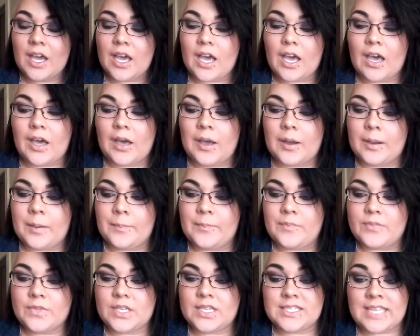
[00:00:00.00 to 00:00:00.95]

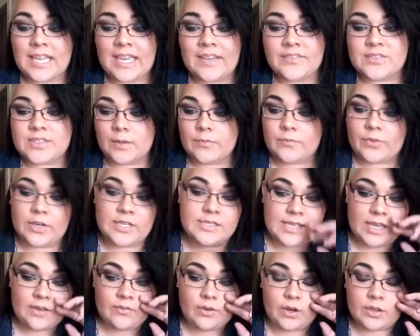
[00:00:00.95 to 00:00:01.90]
Because I have some friends
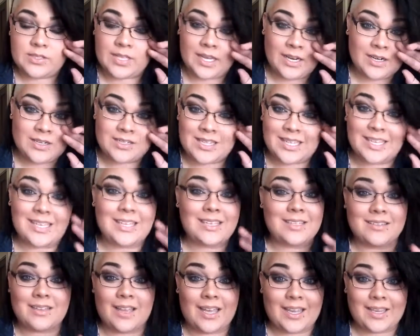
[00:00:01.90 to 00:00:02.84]
that have rose hairs that
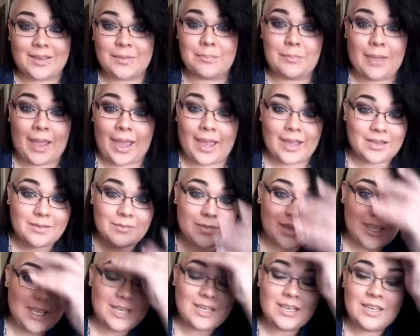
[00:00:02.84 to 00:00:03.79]
eat like
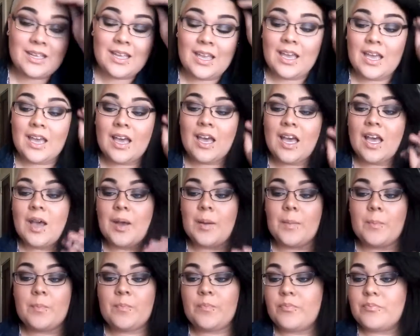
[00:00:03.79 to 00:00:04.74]
madmen.
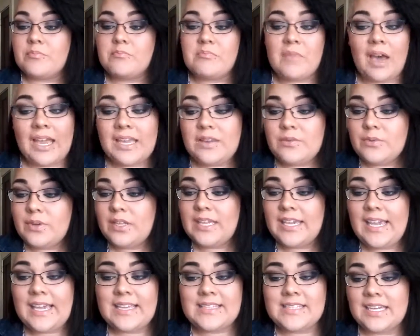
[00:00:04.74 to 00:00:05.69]
Mine
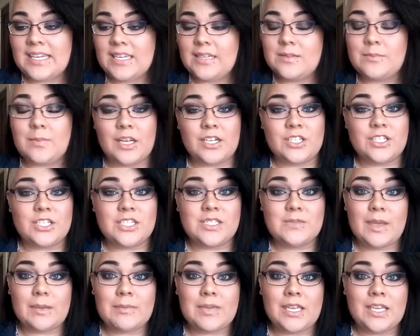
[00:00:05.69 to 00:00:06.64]
really hasn't eaten much. She's
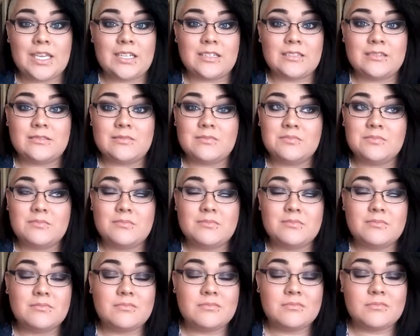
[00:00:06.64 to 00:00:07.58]
maybe eaten
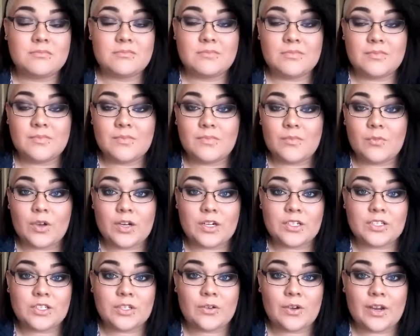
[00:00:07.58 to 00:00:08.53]
1
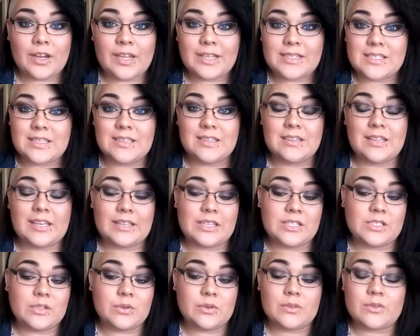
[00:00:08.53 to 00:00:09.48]
or 2 crickets in like
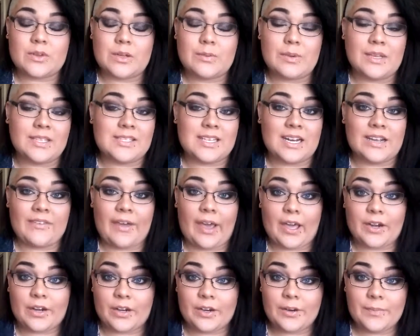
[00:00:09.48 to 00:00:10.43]
the 2 or 3 months that I've
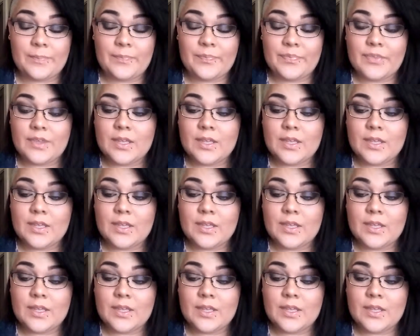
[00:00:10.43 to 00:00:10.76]
had her.